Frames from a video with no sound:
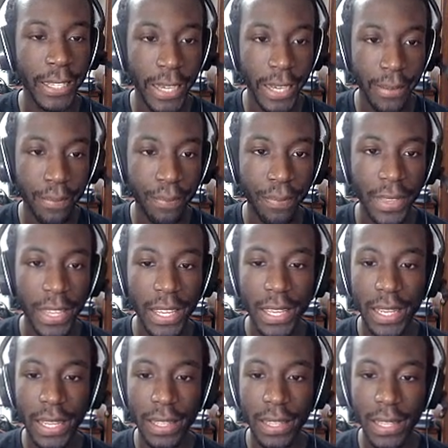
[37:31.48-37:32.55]
Yep.
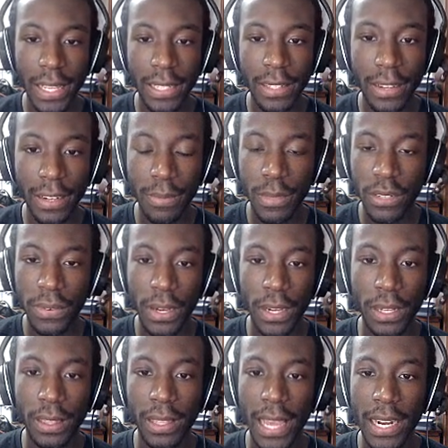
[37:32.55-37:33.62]
That's dumb as
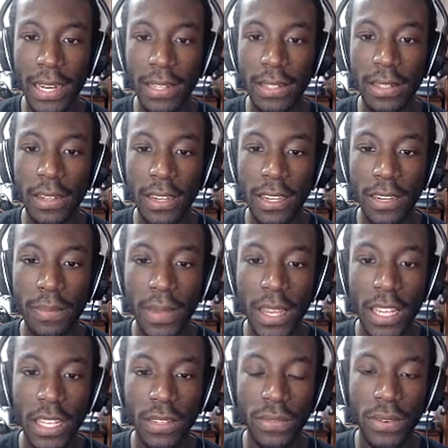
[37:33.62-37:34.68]
fuck. That is dumb
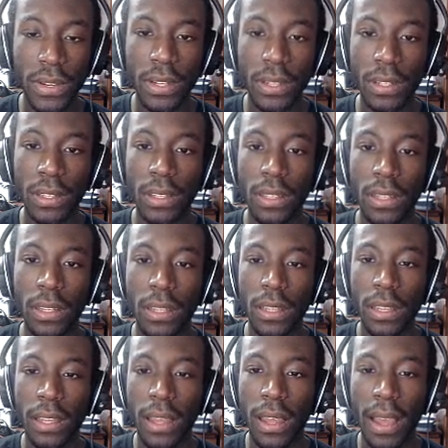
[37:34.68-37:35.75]
as fuck.
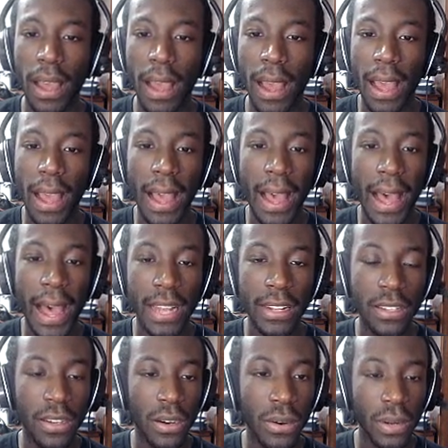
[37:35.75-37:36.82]
I
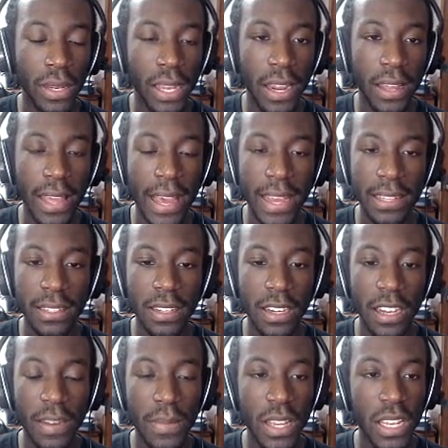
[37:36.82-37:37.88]
don't care. That's
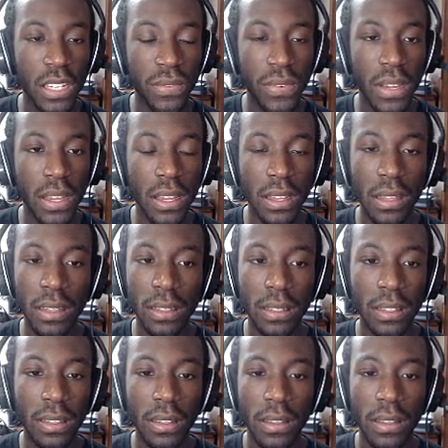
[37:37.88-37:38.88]
dumb as fuck.